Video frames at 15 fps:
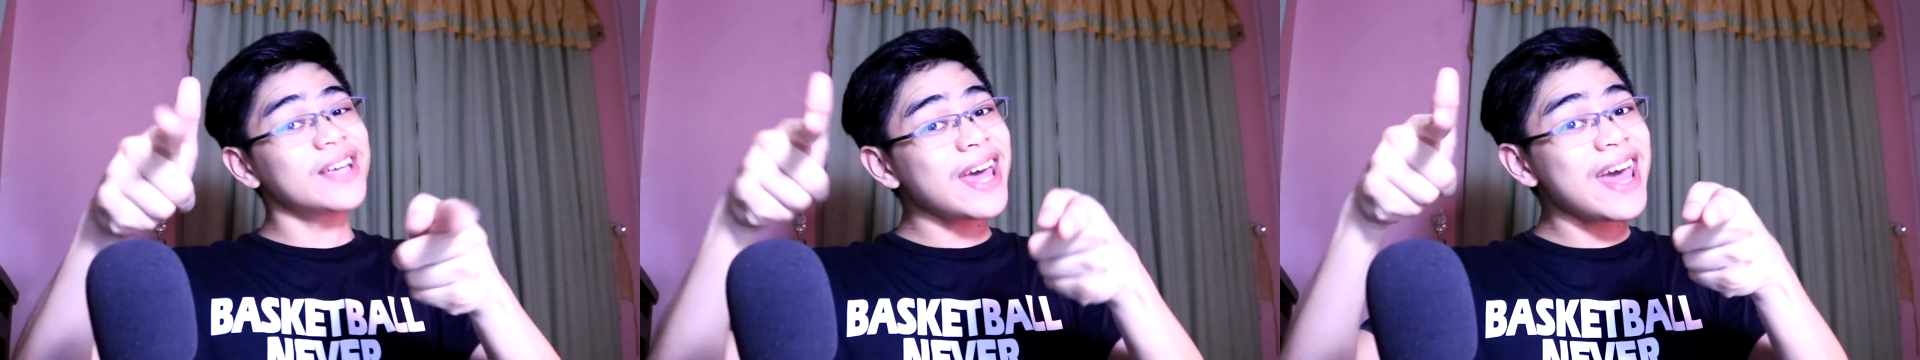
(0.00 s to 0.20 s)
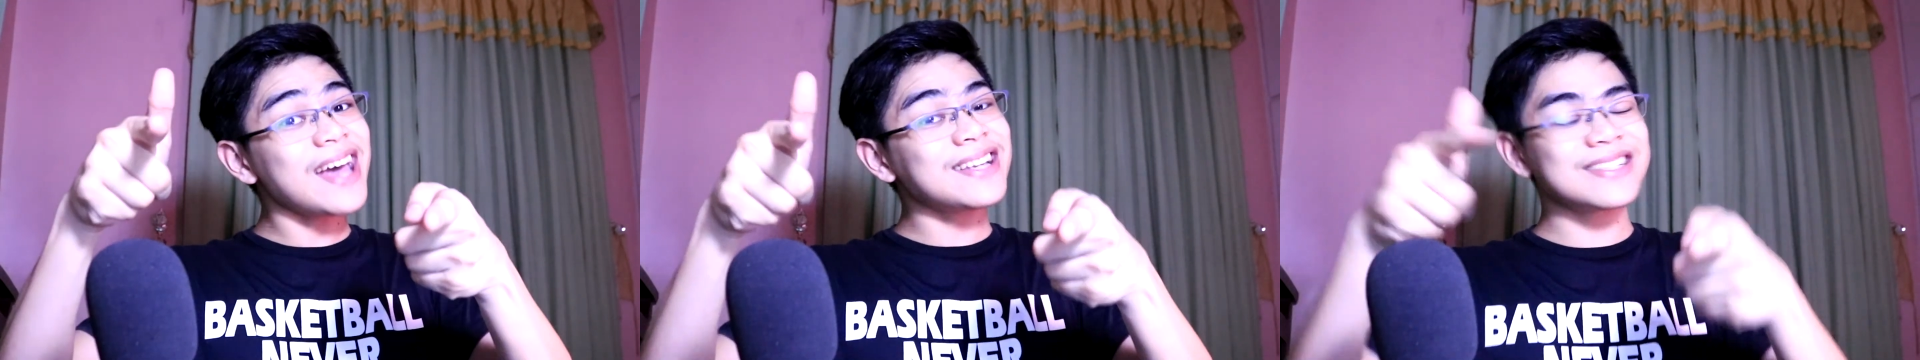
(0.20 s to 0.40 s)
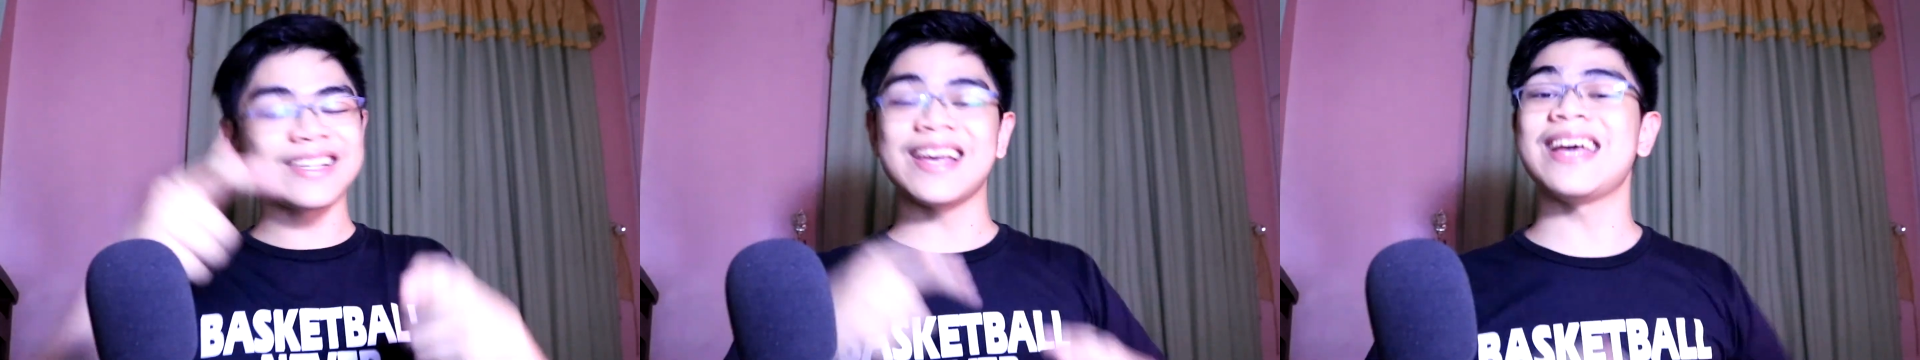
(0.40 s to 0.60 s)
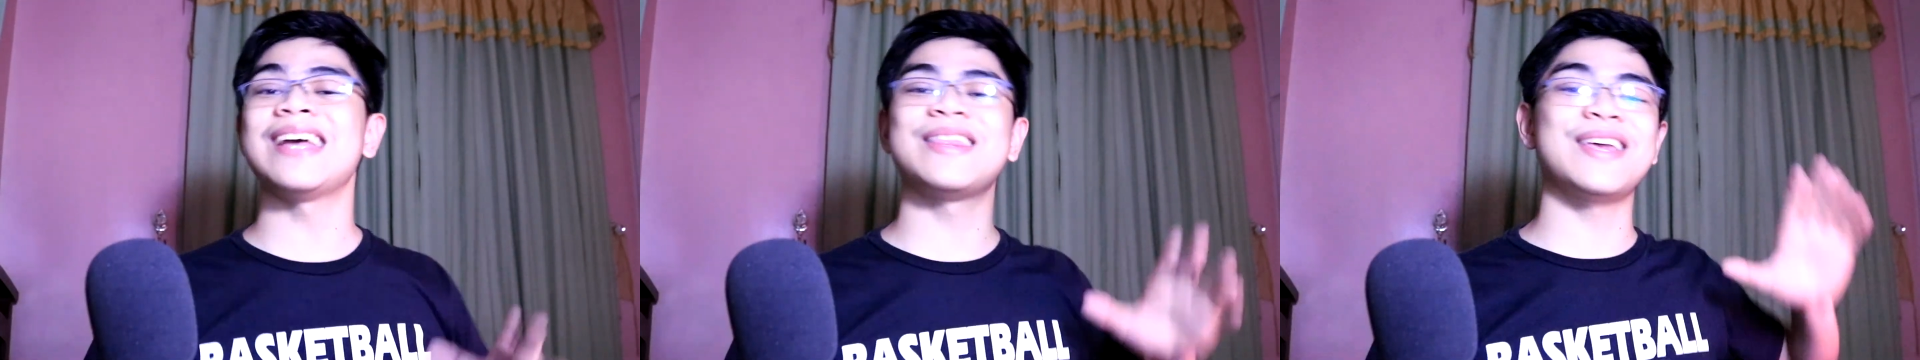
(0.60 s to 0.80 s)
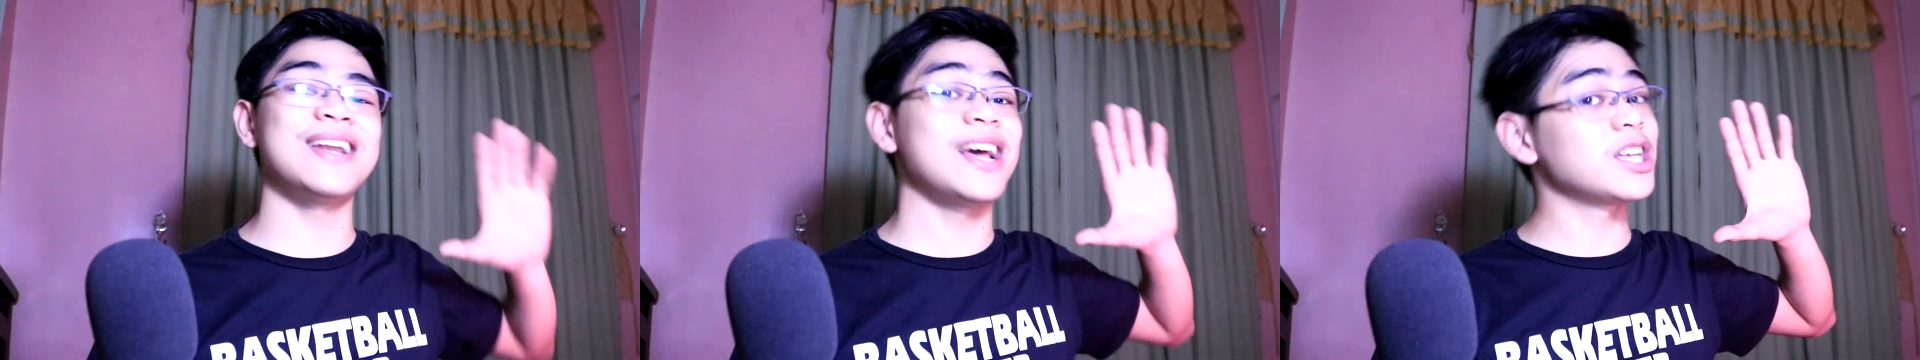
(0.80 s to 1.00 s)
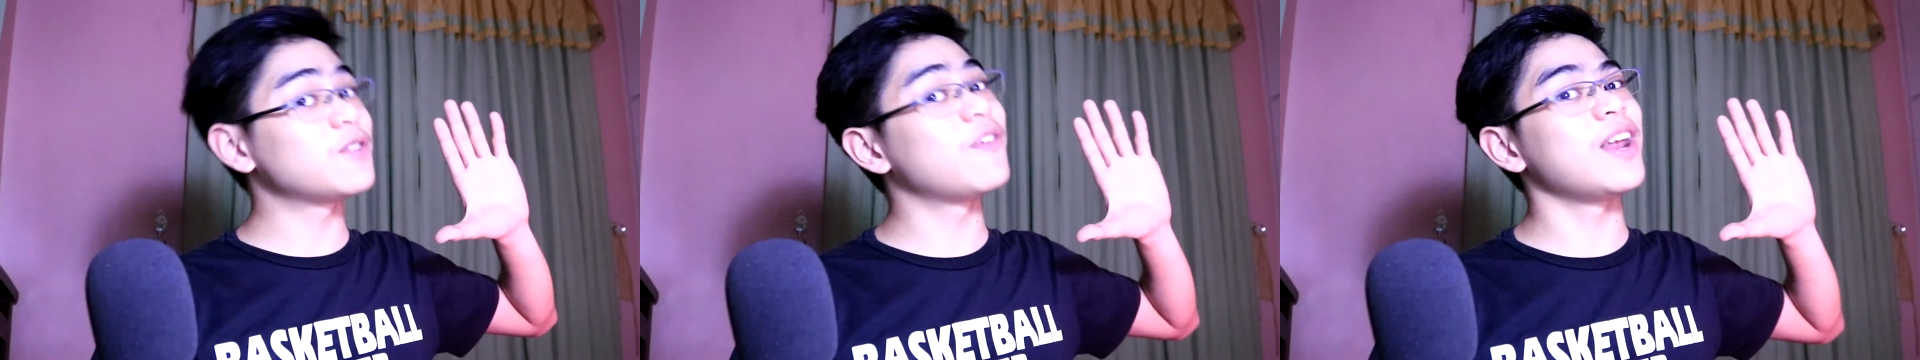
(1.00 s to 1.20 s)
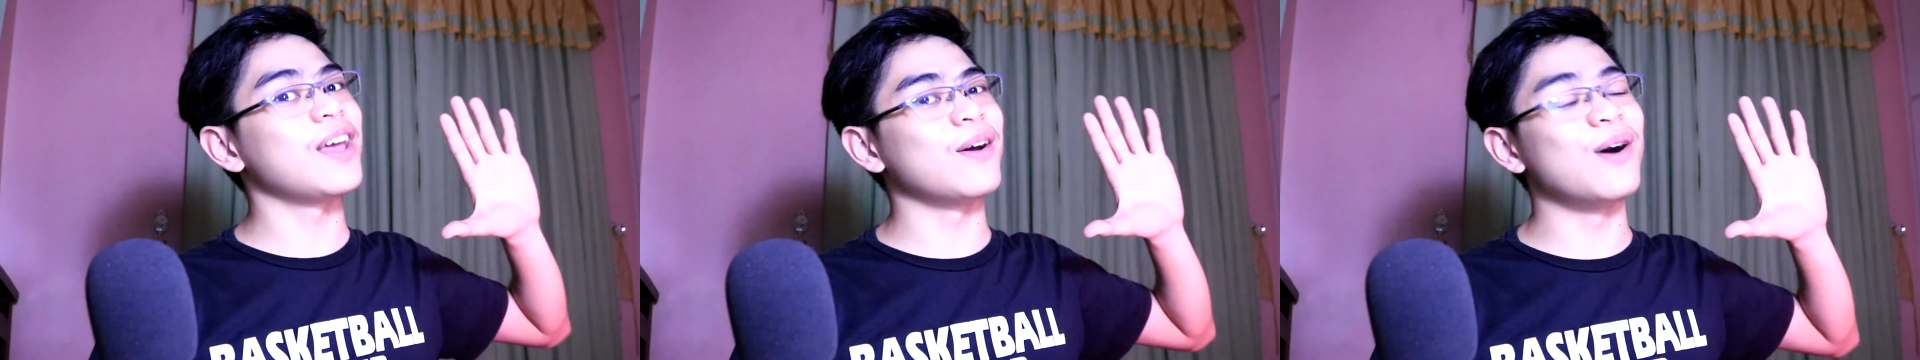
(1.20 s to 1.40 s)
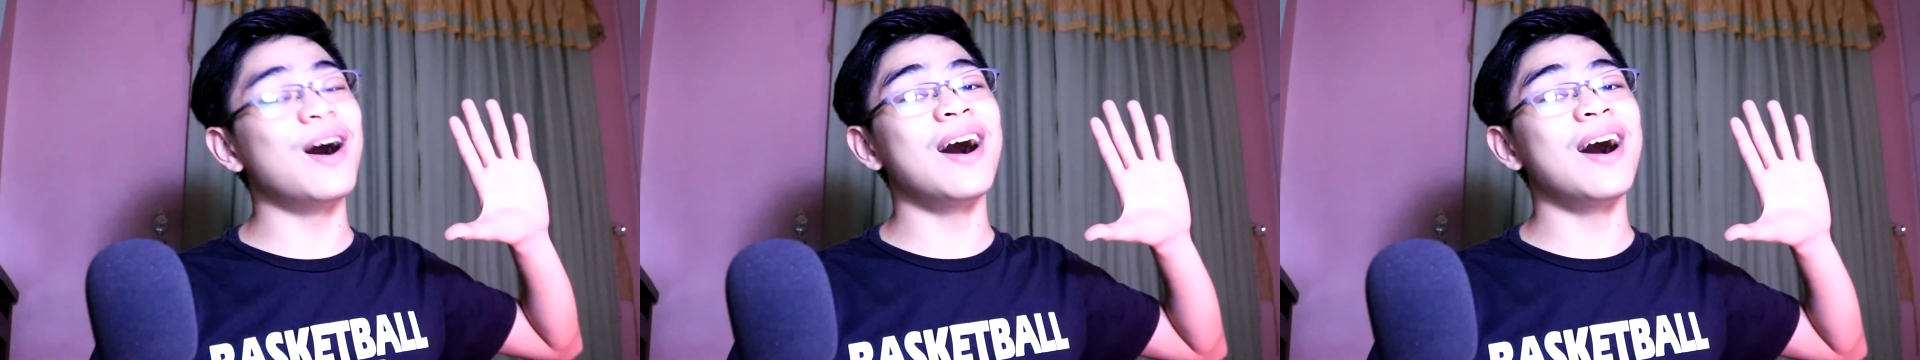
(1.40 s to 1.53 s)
gigs, in the next video.